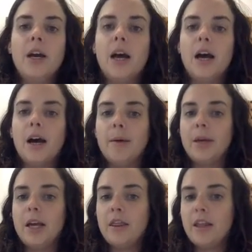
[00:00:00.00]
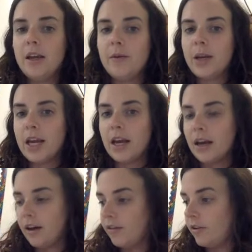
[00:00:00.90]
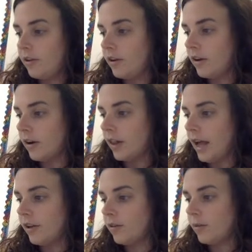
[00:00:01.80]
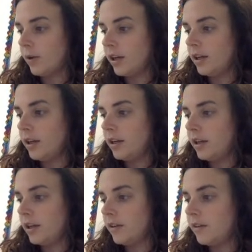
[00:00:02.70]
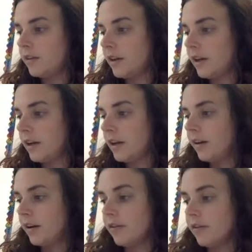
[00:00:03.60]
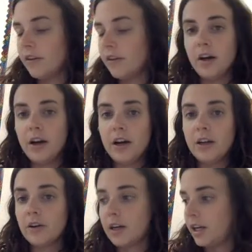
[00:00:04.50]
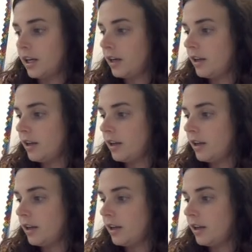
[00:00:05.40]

And then we have our last one, instead of honoring